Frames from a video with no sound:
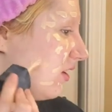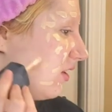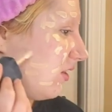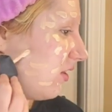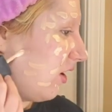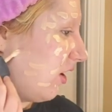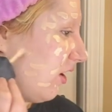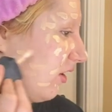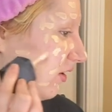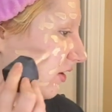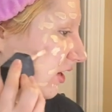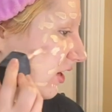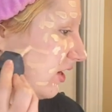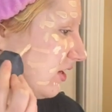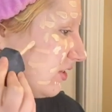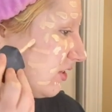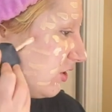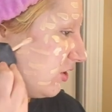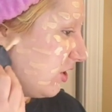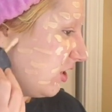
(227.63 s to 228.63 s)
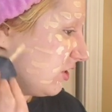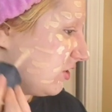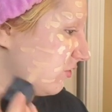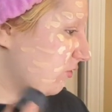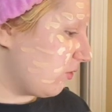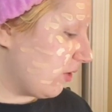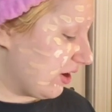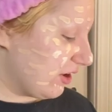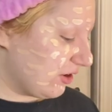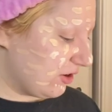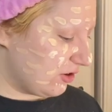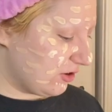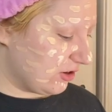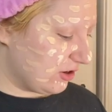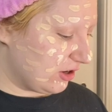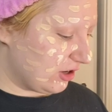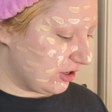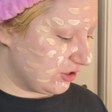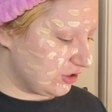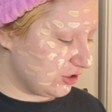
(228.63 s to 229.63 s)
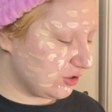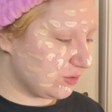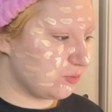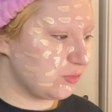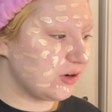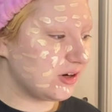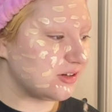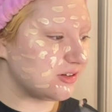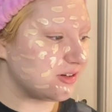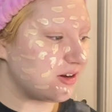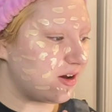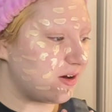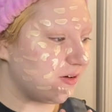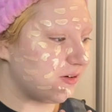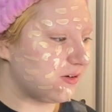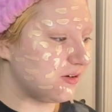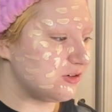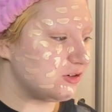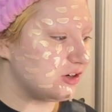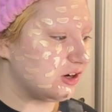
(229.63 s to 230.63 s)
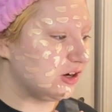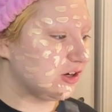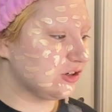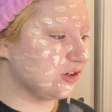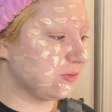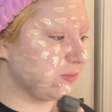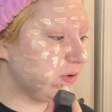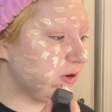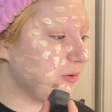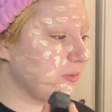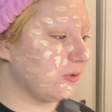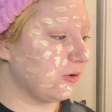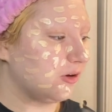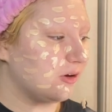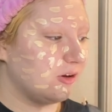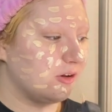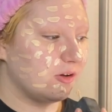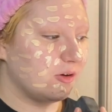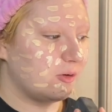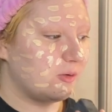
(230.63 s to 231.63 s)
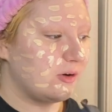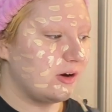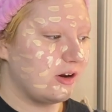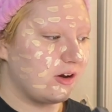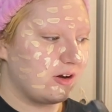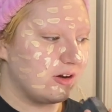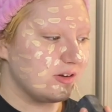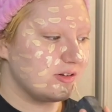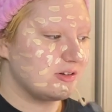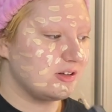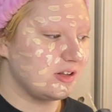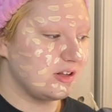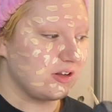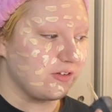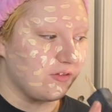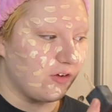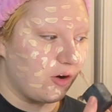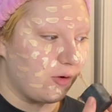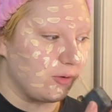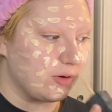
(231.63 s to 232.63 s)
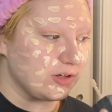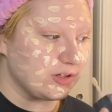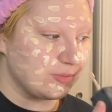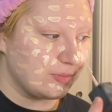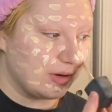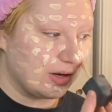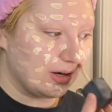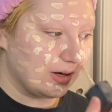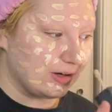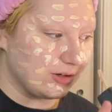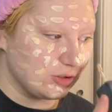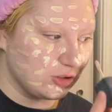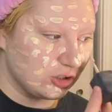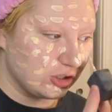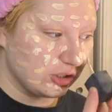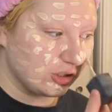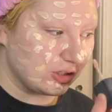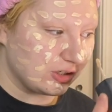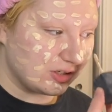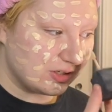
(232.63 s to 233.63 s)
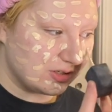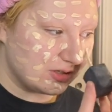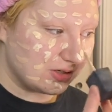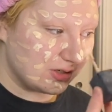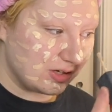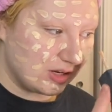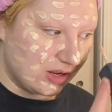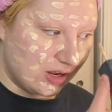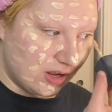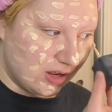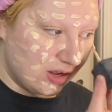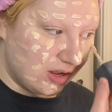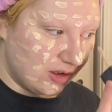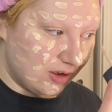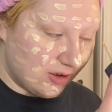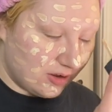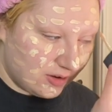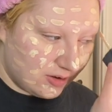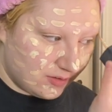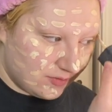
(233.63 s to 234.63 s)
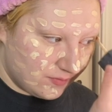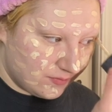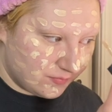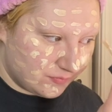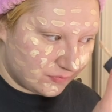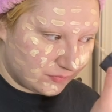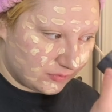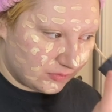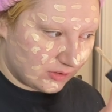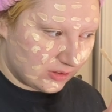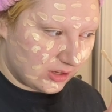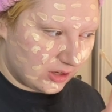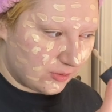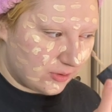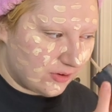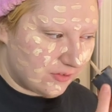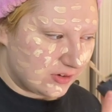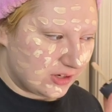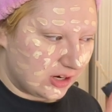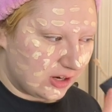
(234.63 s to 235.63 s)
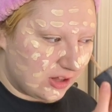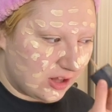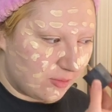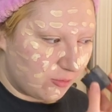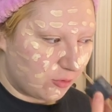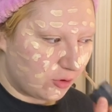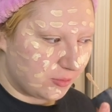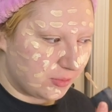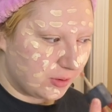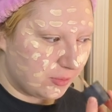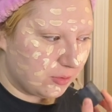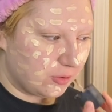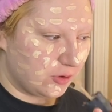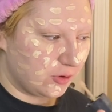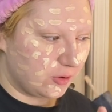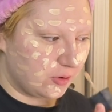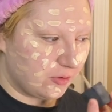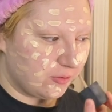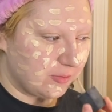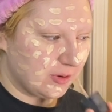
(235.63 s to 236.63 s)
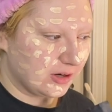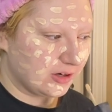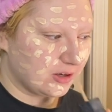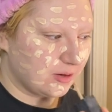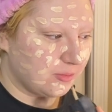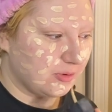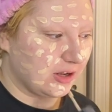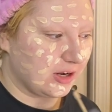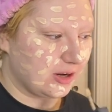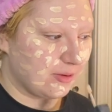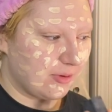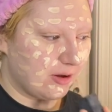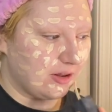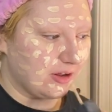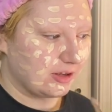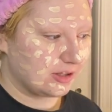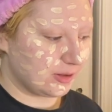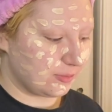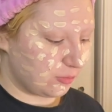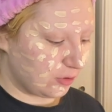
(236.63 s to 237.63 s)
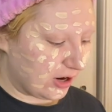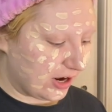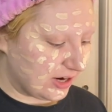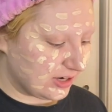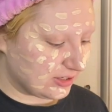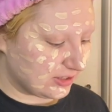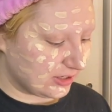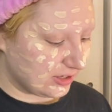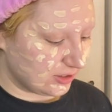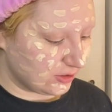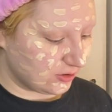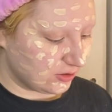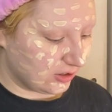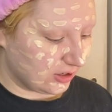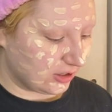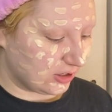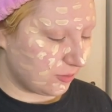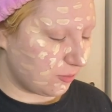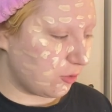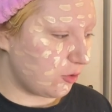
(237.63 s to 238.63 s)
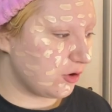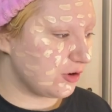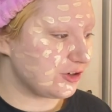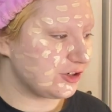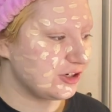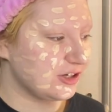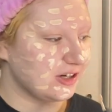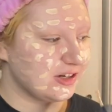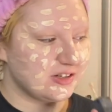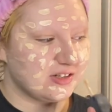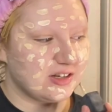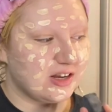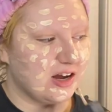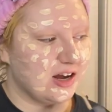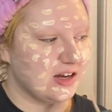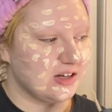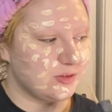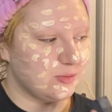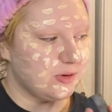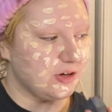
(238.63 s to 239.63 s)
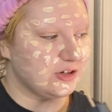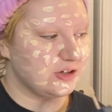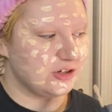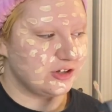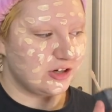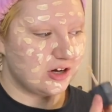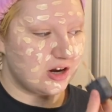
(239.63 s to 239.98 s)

the holidays, a change of weather, it just brings out a change in people, although quite honestly they've always been jerks. Like we've just had a lot more people who have been complaining about like the prices or like the portioning size, which